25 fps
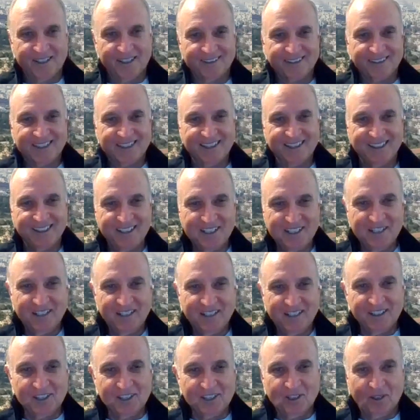
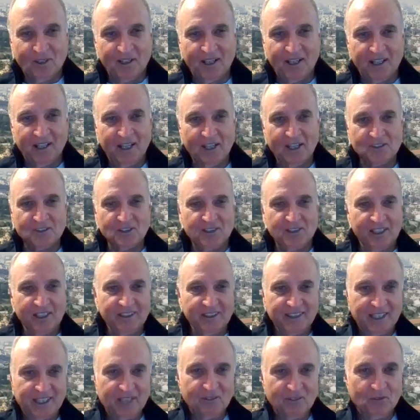I
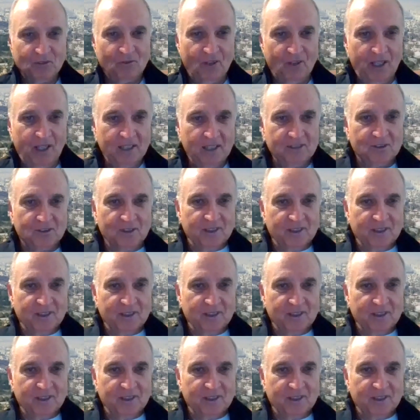hesitate to give advice.